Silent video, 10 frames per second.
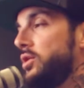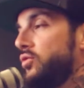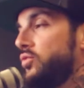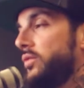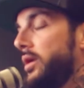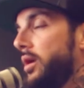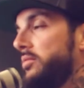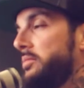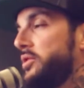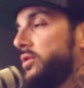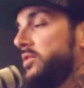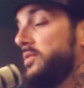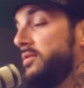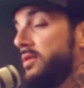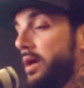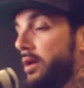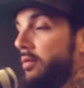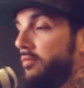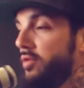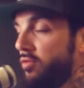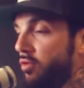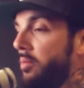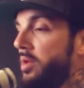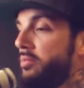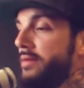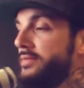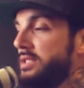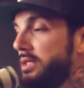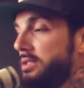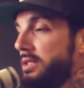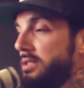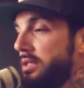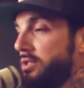huge, with the help of Montreal SPCA and obviously so many private citizens